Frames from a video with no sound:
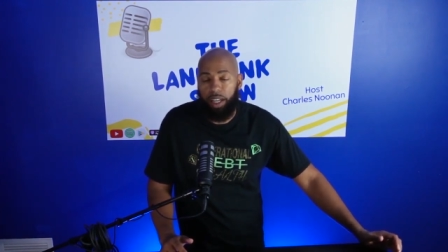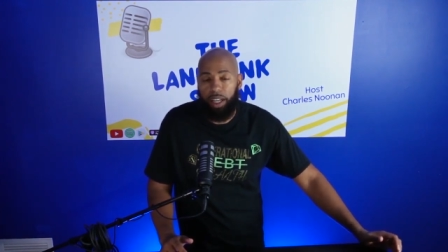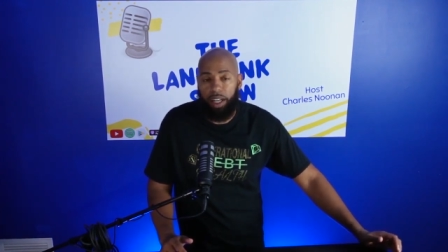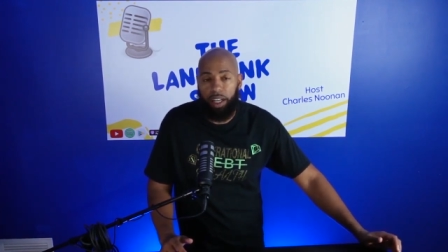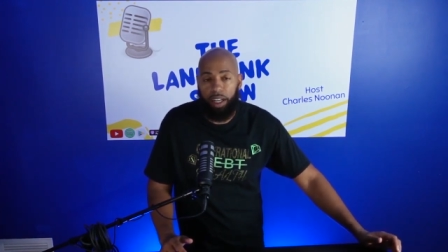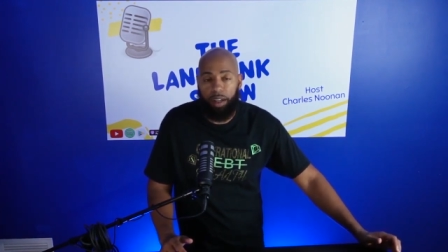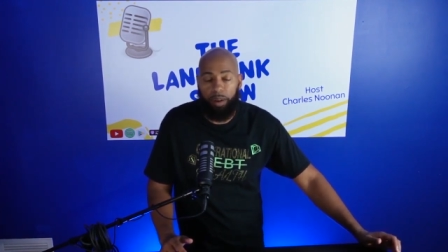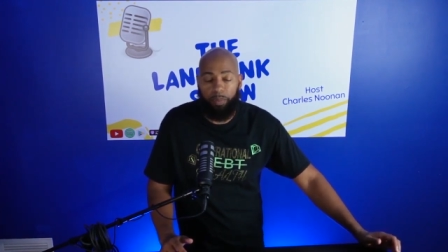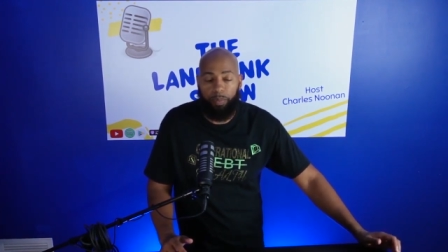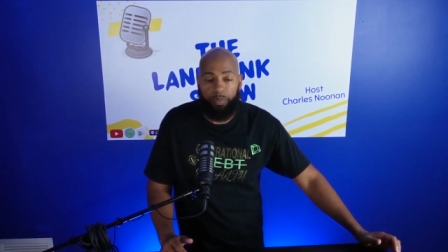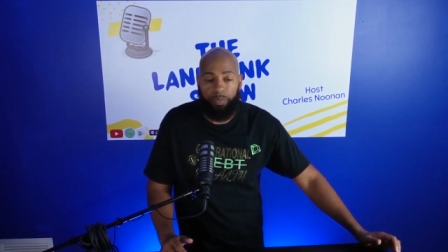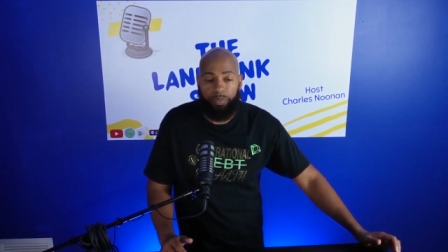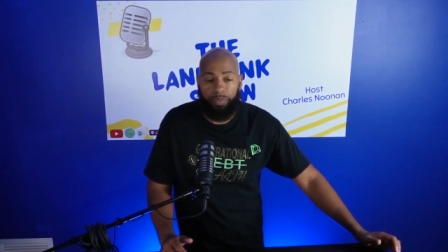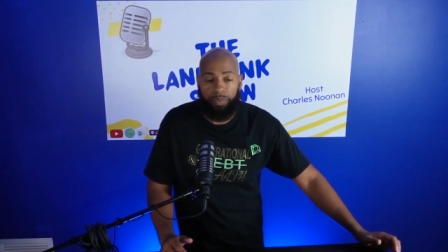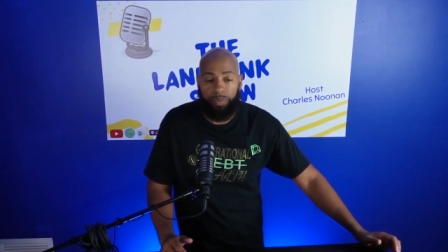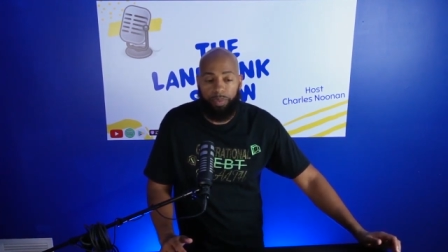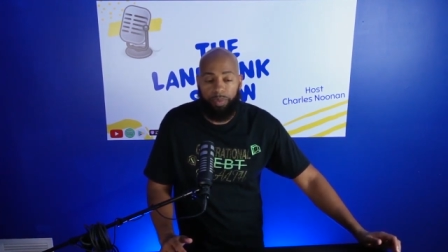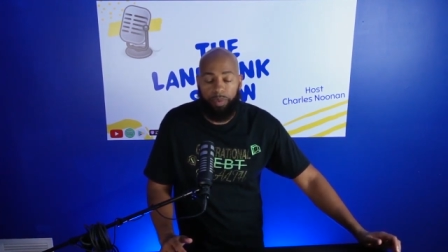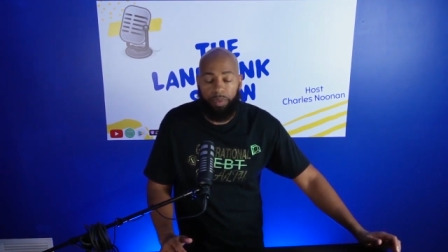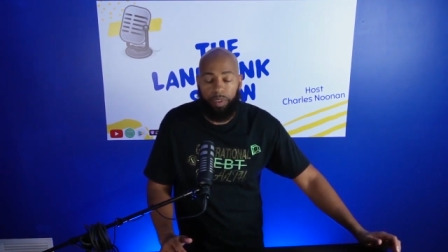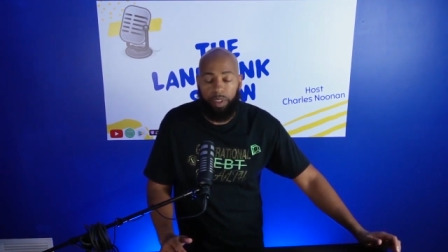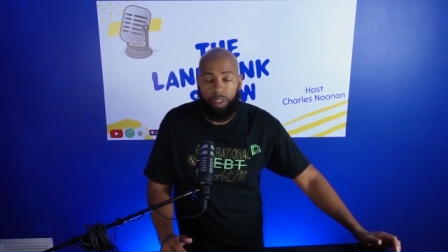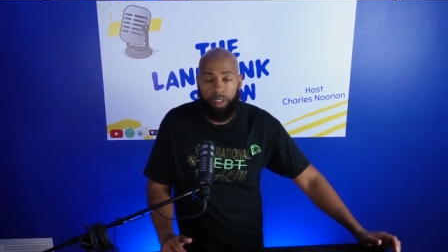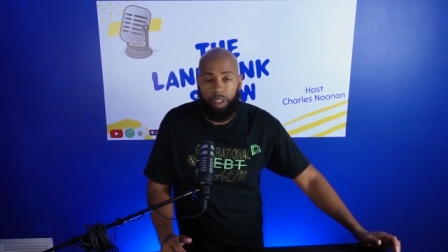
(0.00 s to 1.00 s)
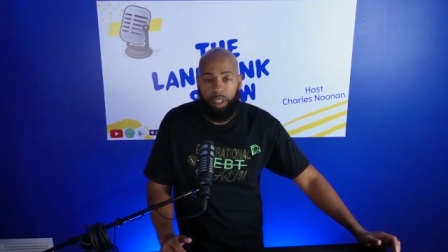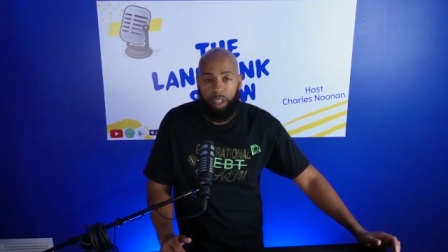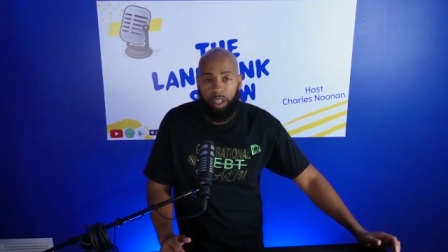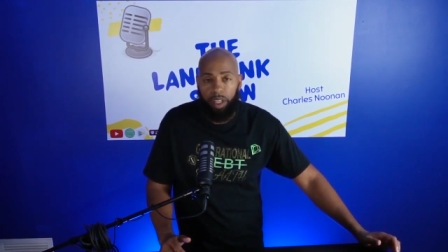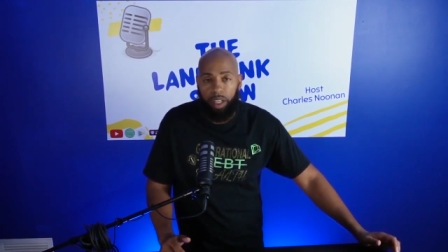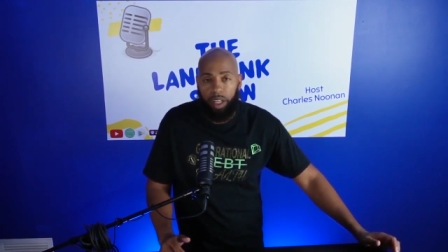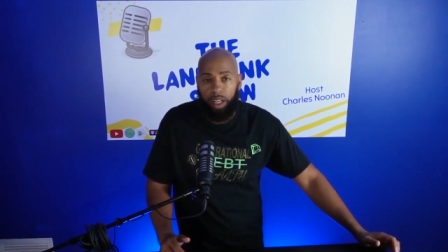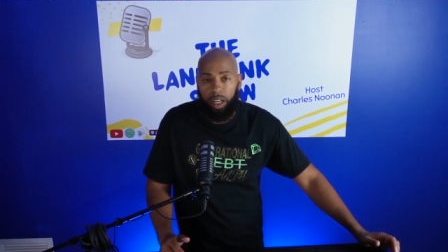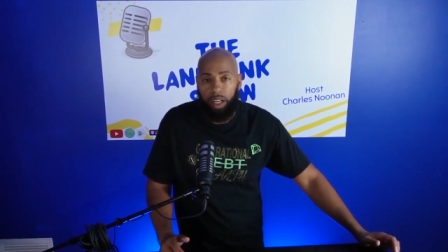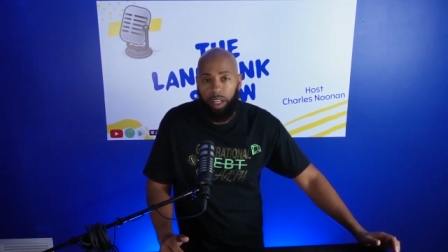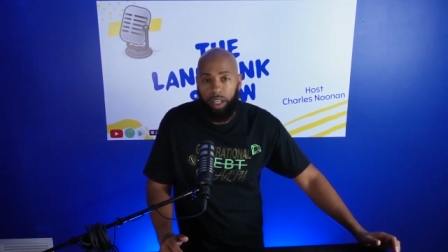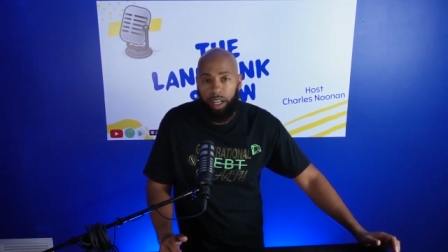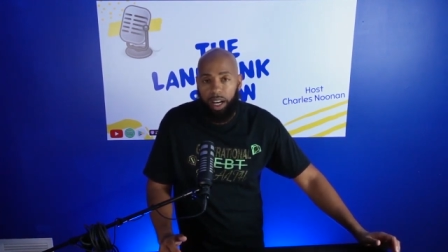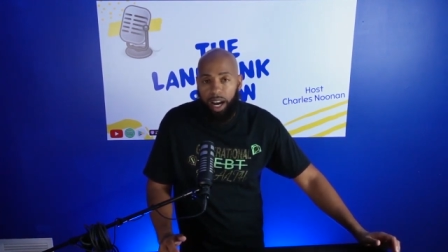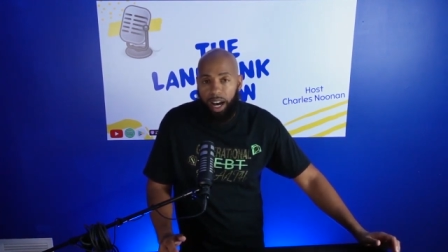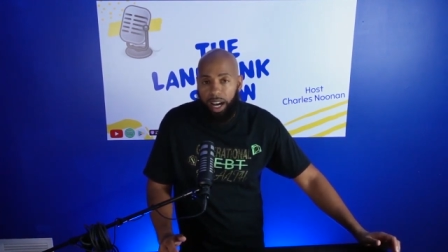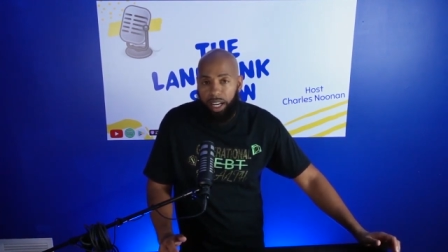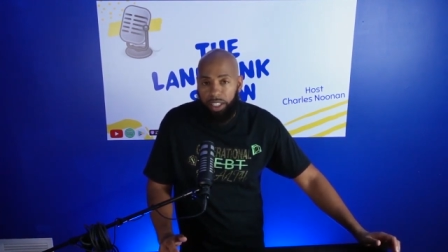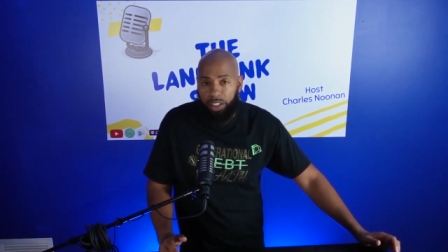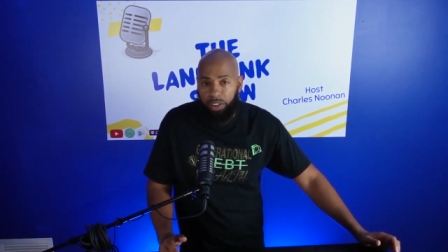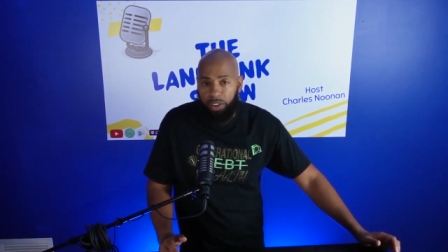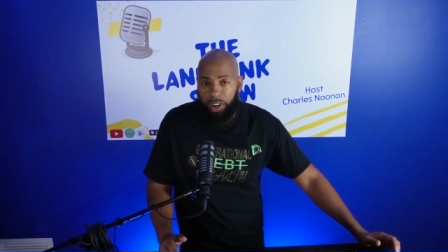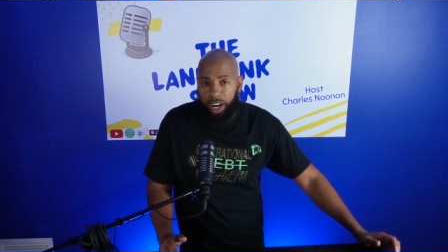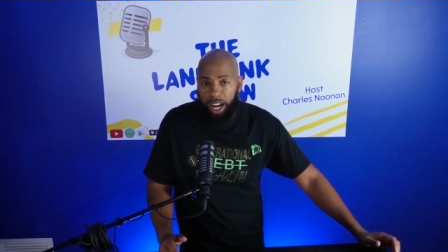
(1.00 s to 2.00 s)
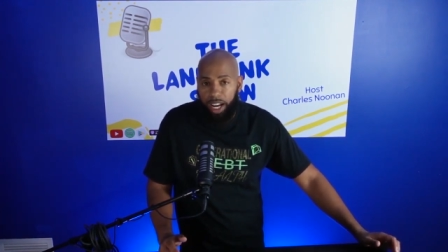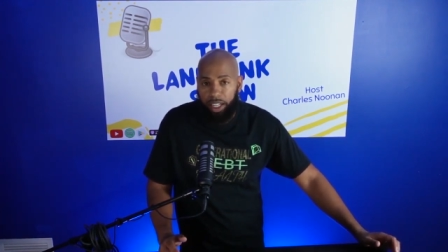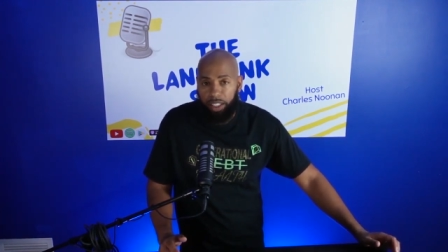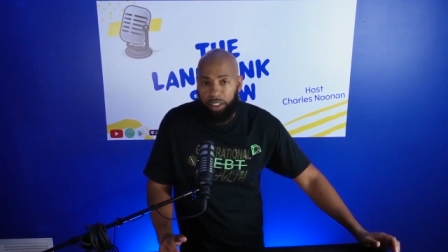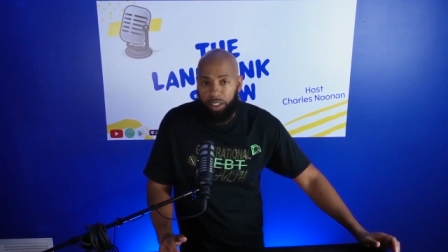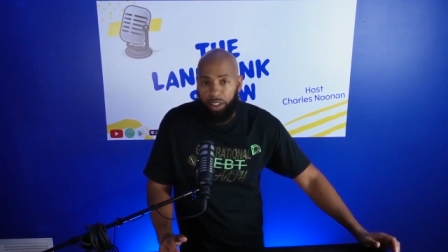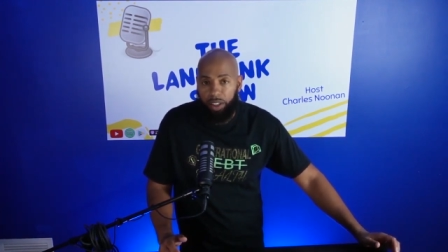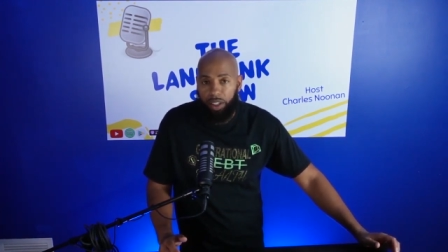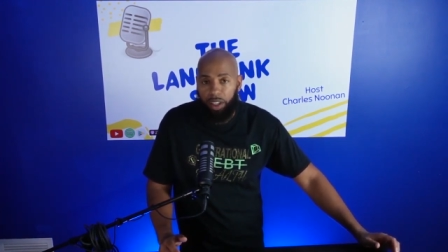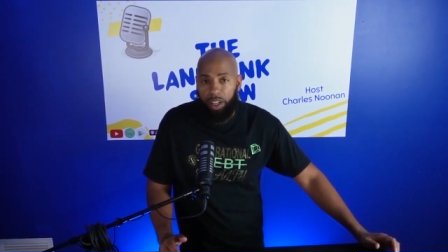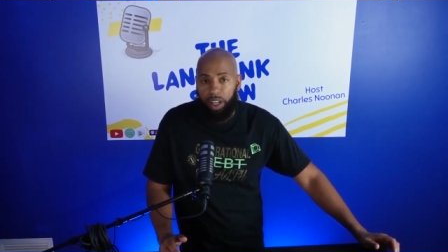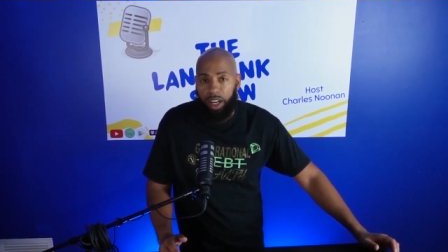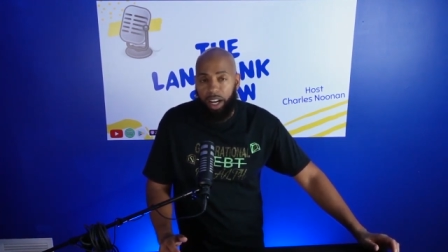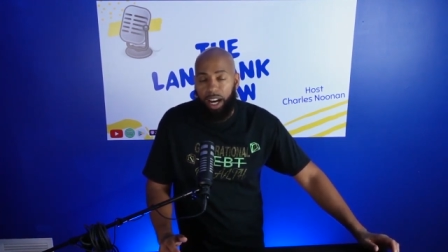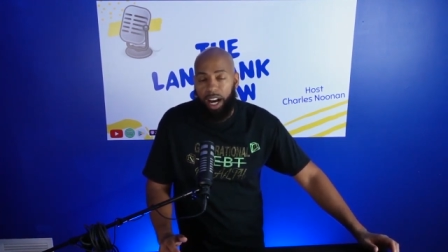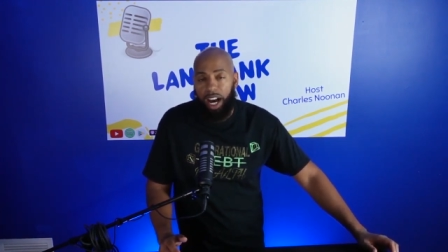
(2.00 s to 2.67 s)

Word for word: um, a contractor.